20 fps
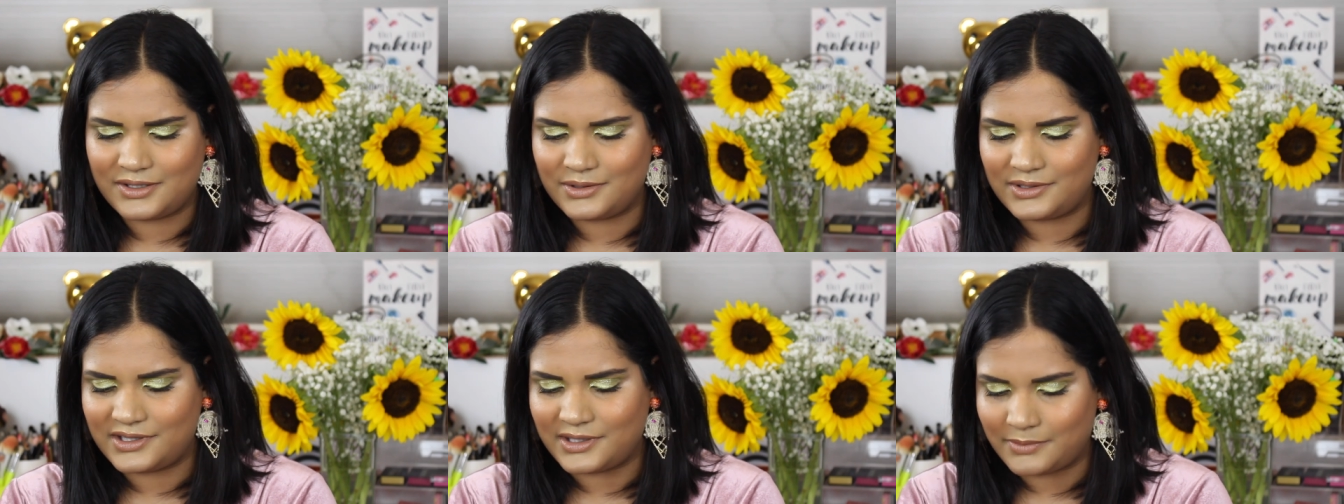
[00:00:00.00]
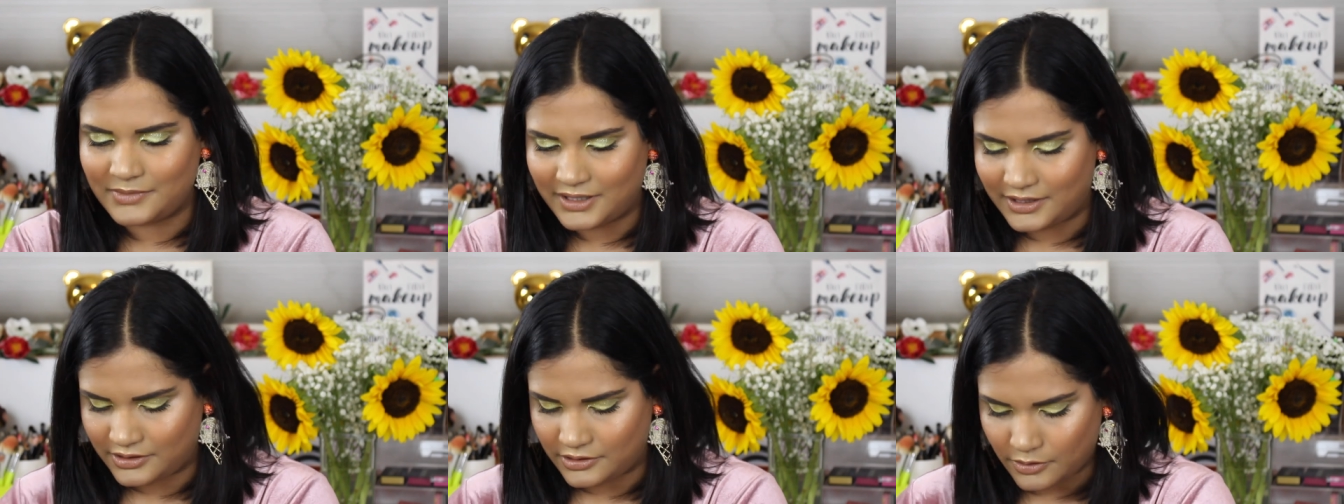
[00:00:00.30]
do
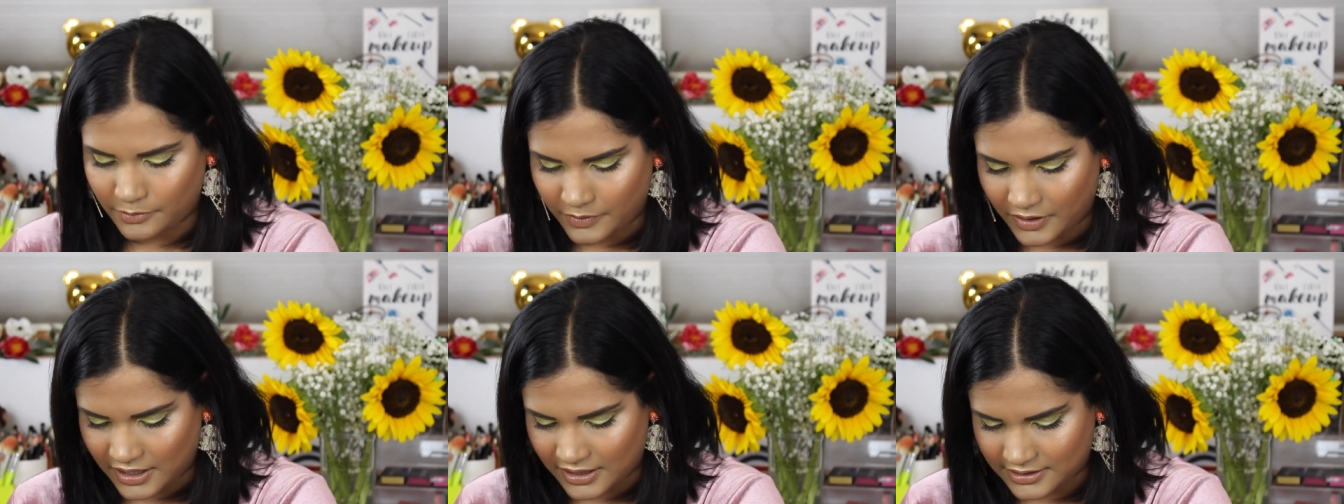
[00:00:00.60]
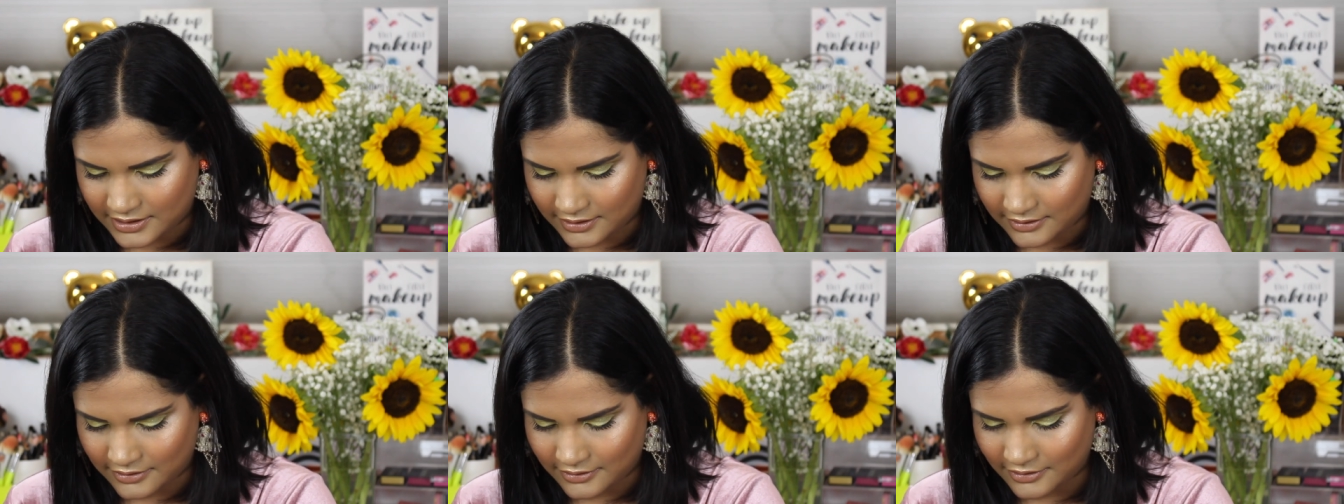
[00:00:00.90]
something so
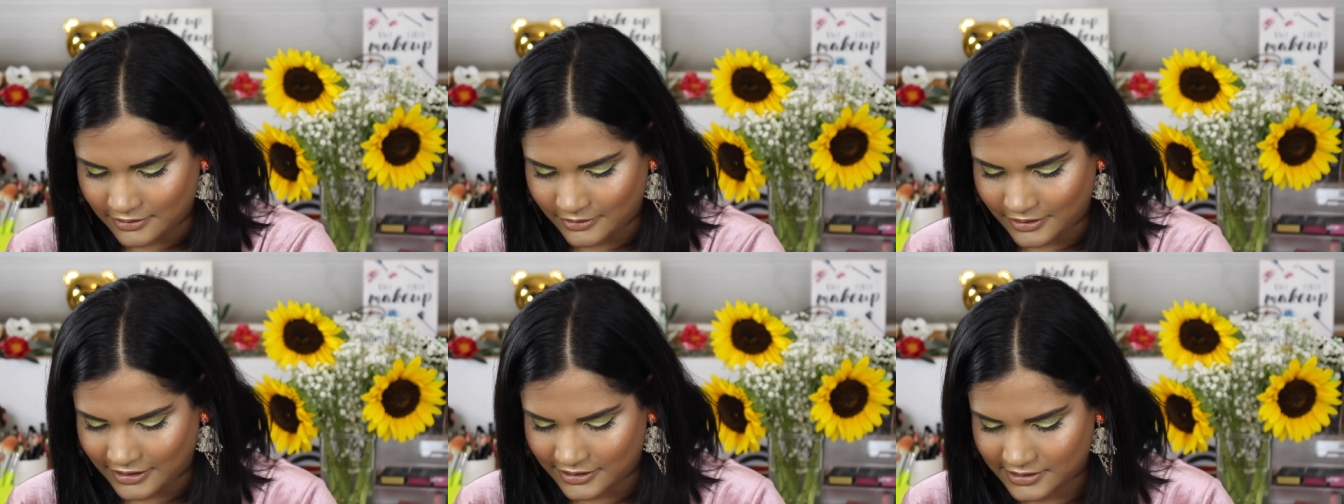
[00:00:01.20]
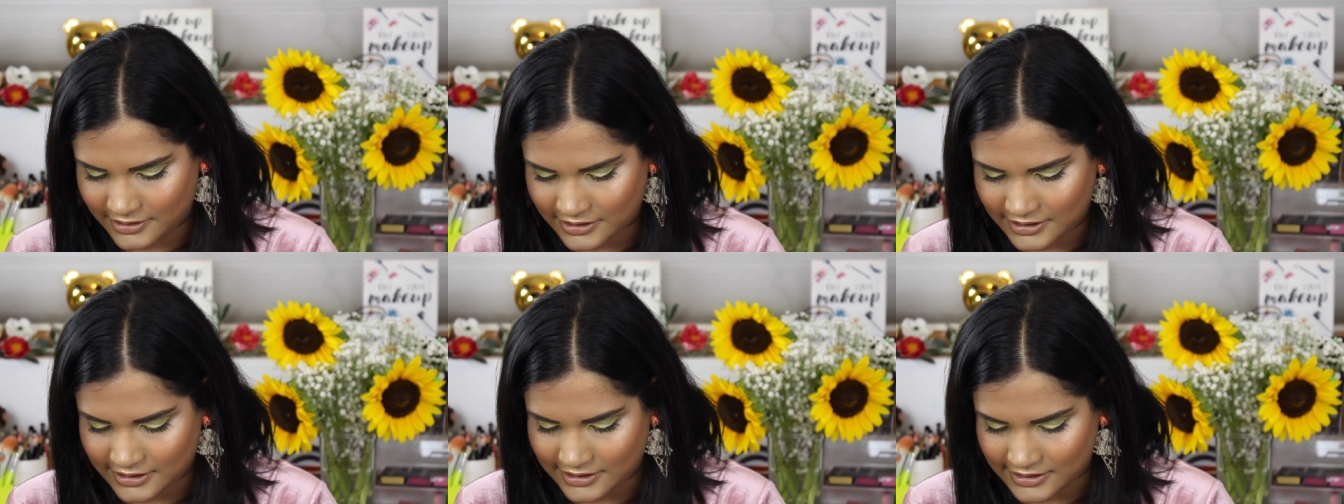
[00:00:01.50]
practical? Okay,
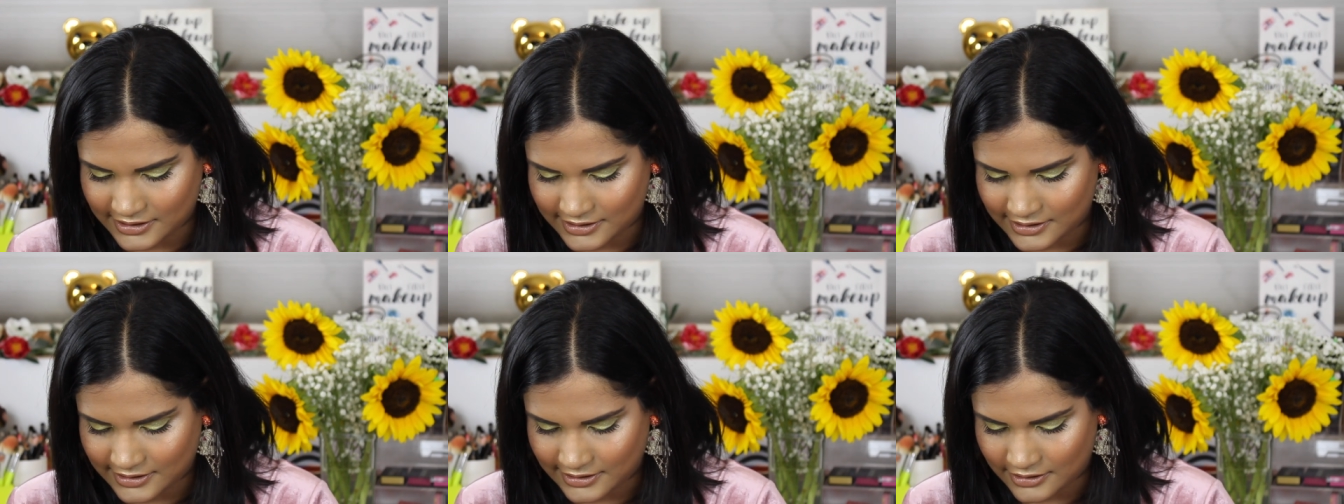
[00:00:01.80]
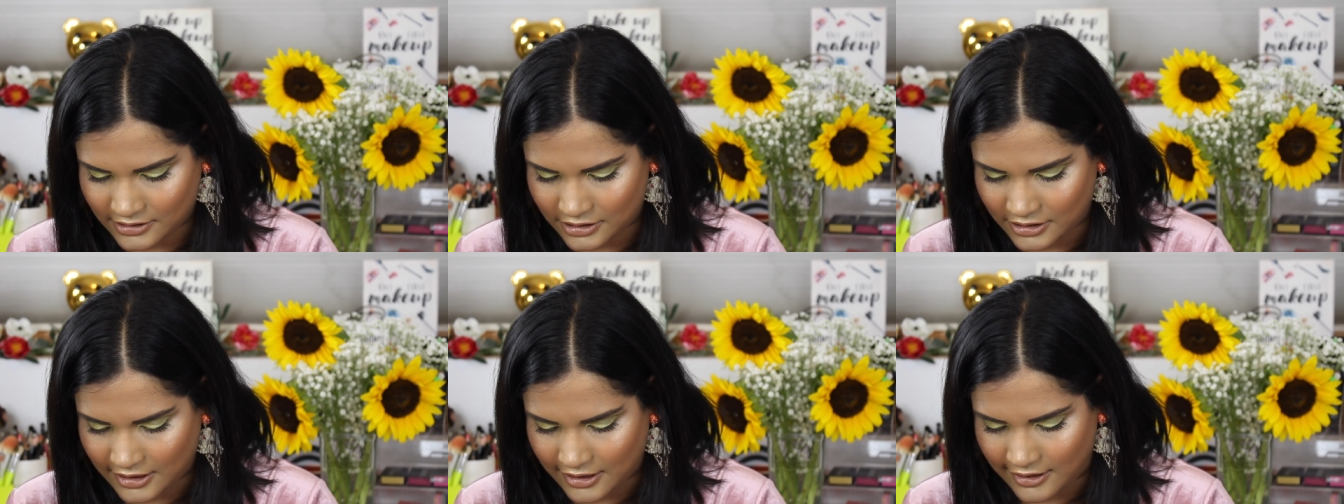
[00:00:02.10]
so this is
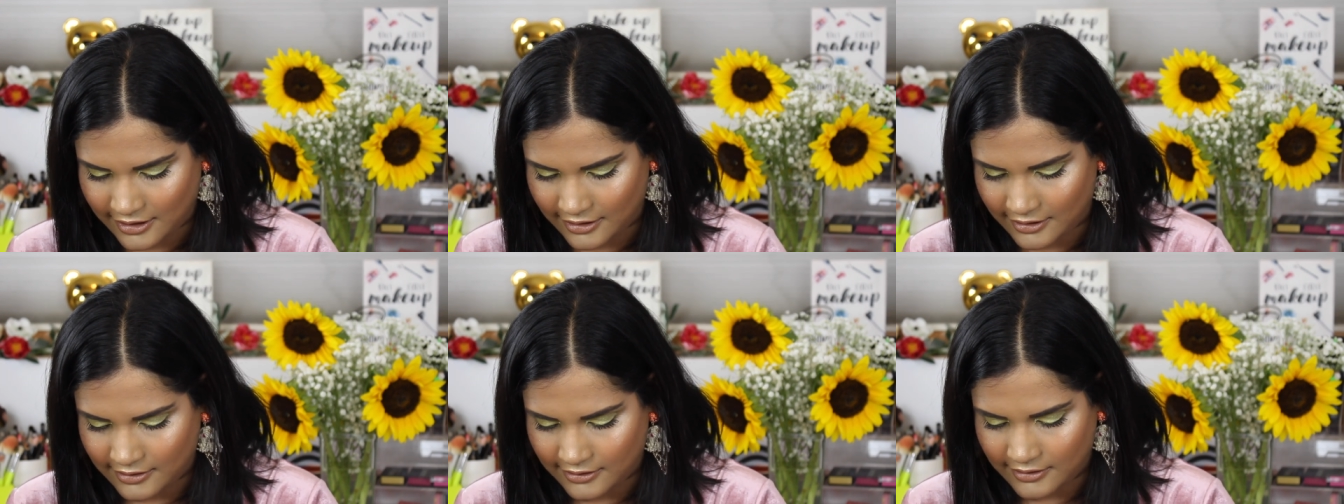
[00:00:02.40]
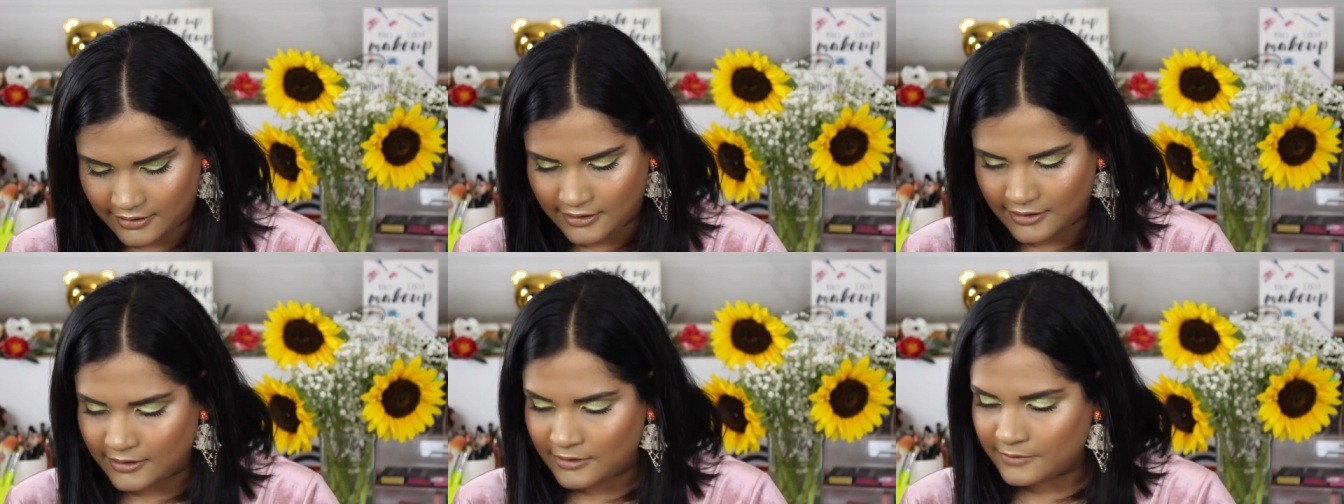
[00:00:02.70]
the shade